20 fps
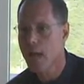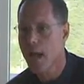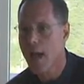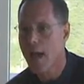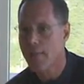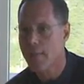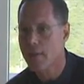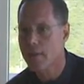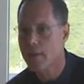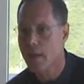
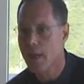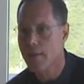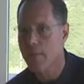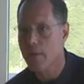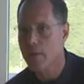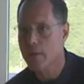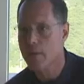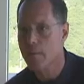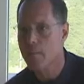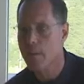And
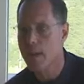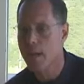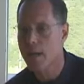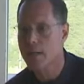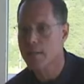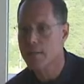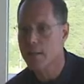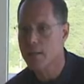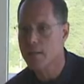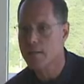the
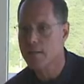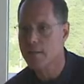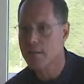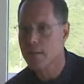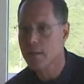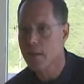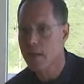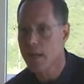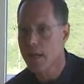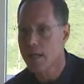command is
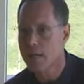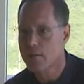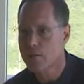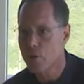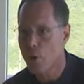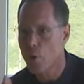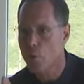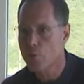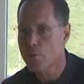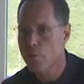in
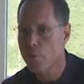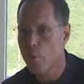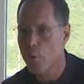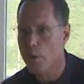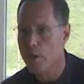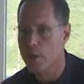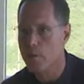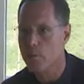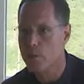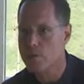tone
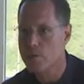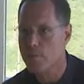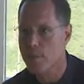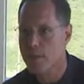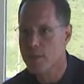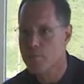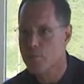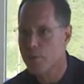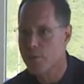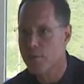40, which
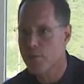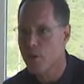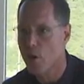means with